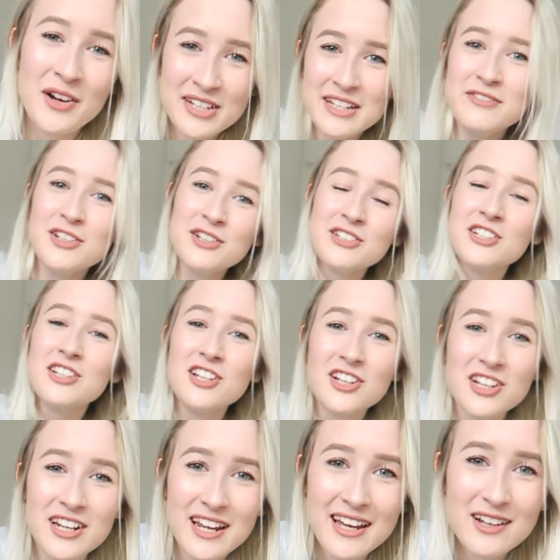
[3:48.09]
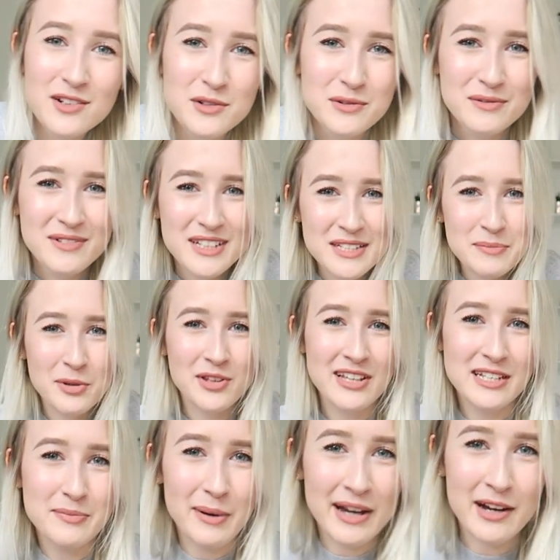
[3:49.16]
I'll give you a good look at it. Oh, let's put
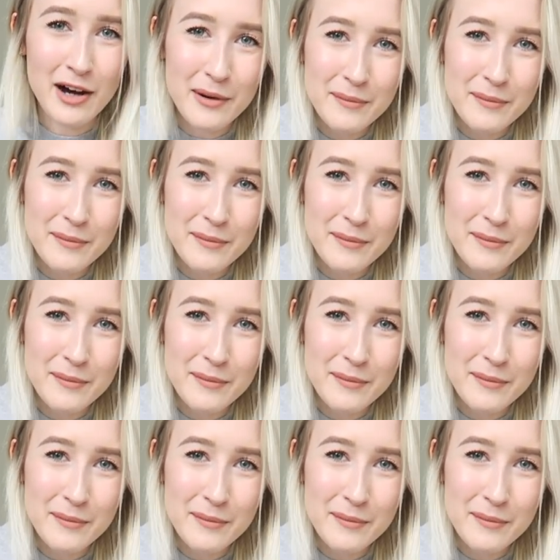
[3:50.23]
these back